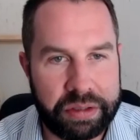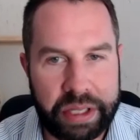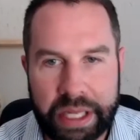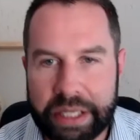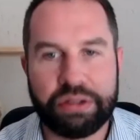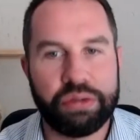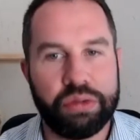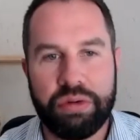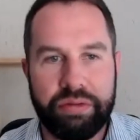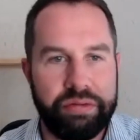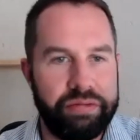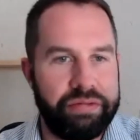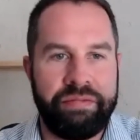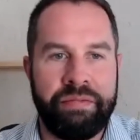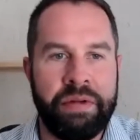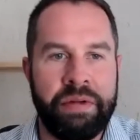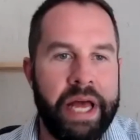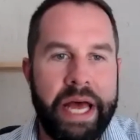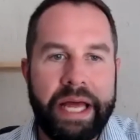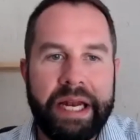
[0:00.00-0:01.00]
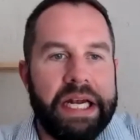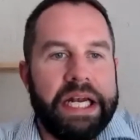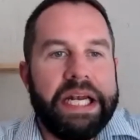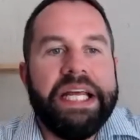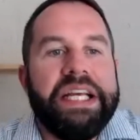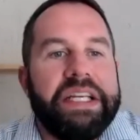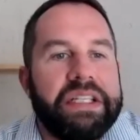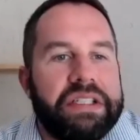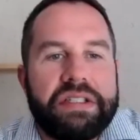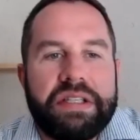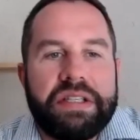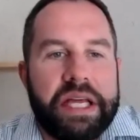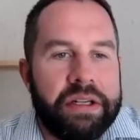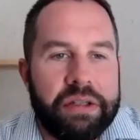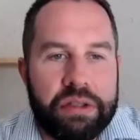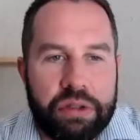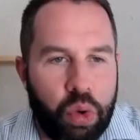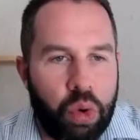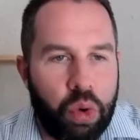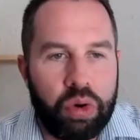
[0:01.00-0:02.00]
That sort of, at least
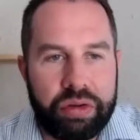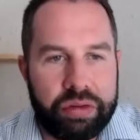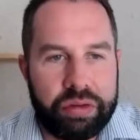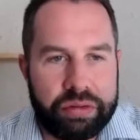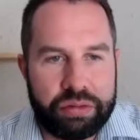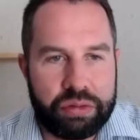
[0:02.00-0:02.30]
then walk